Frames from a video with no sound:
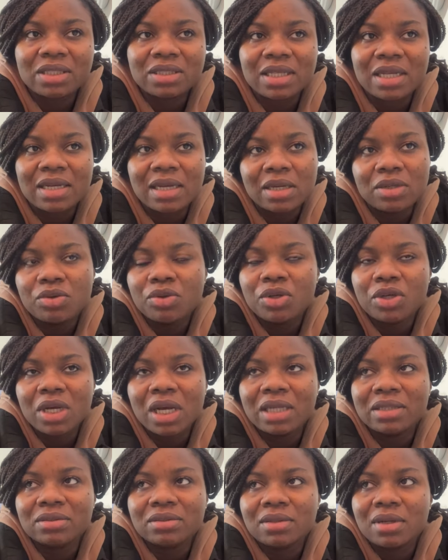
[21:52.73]
And I know you
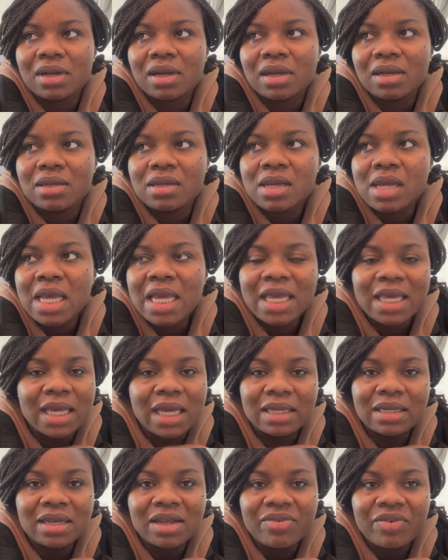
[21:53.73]
can't it
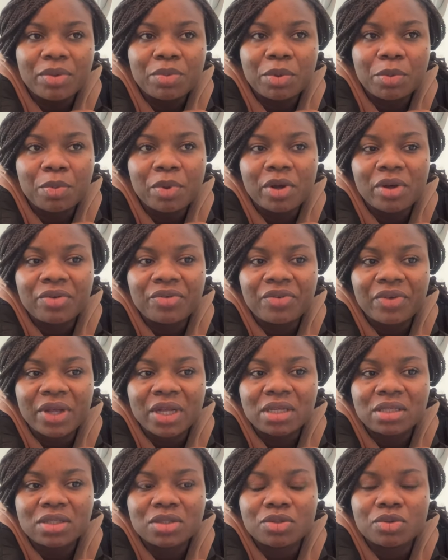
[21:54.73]
can never be
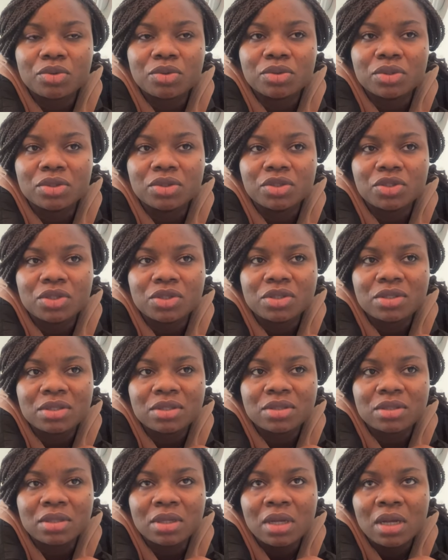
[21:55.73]
perfect so
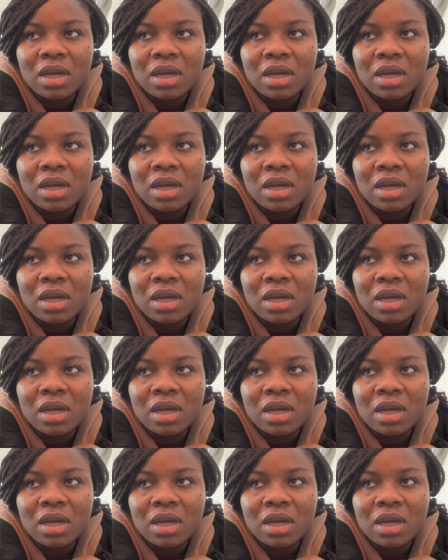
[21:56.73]
just